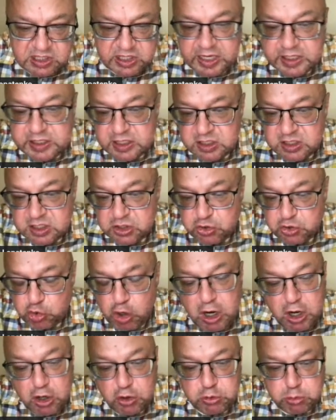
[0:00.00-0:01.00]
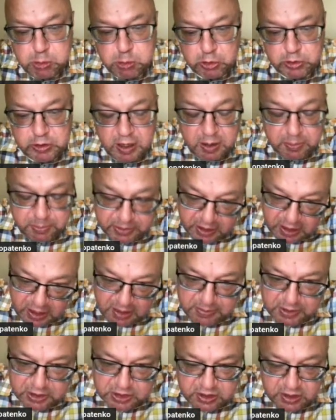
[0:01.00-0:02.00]
latencies through output,
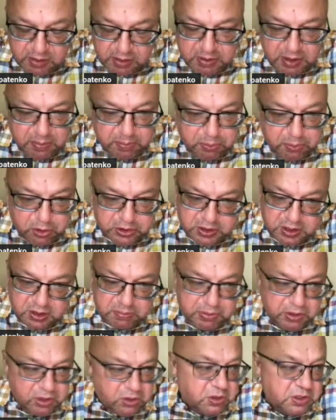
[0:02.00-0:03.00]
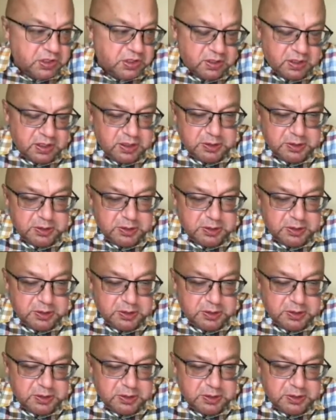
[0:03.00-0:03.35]
uptime, extremely important because